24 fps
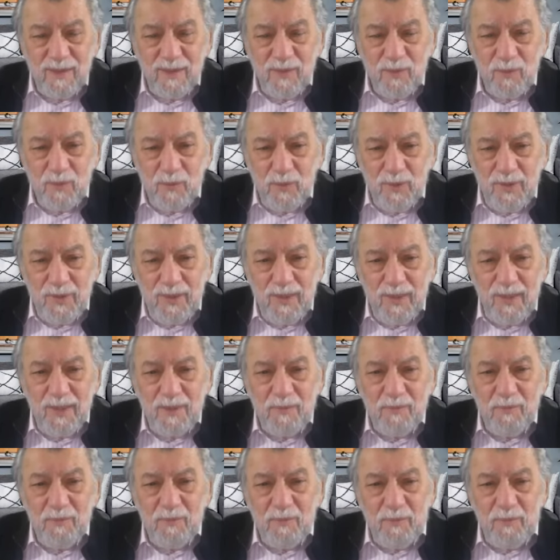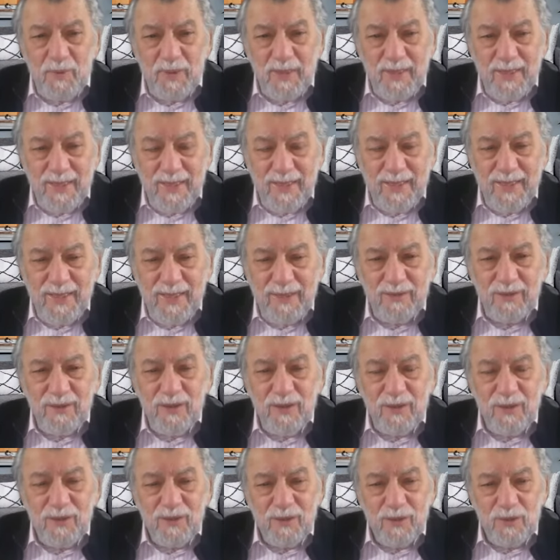We begin
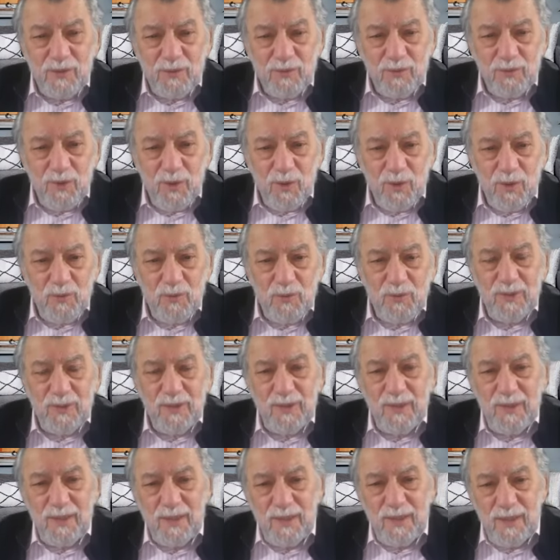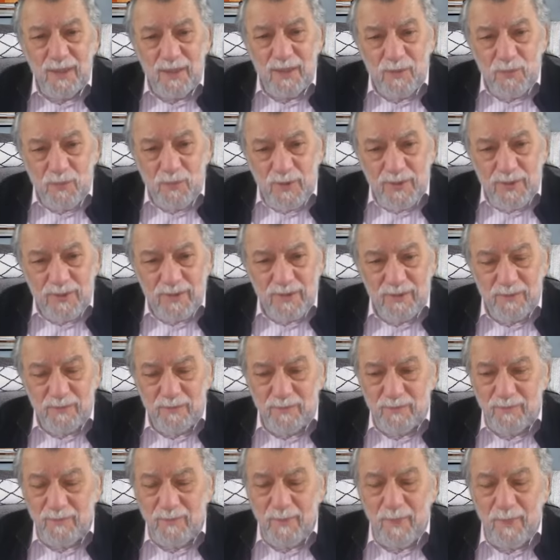to grow in wisdom.
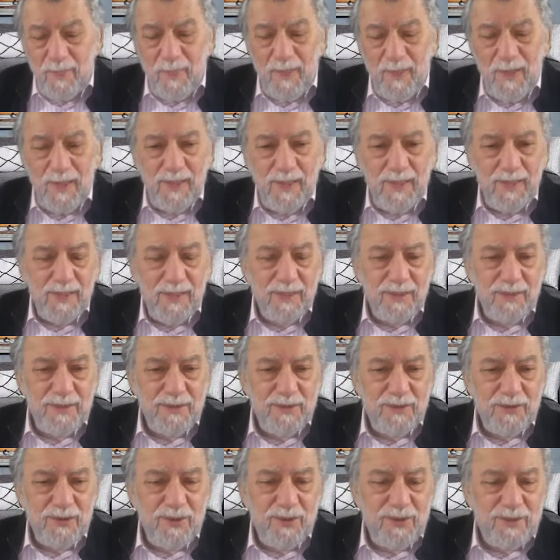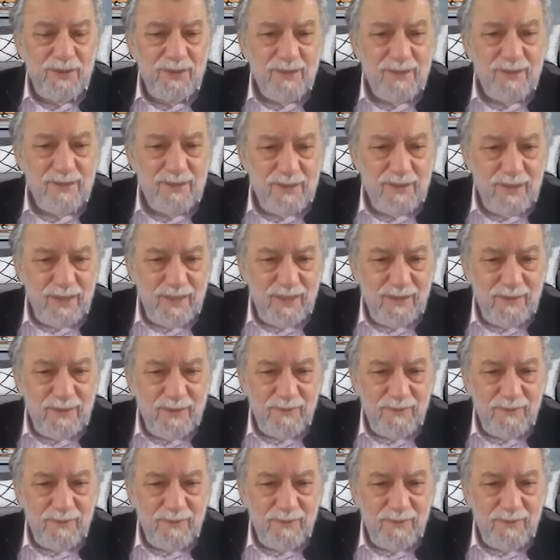Jesus said,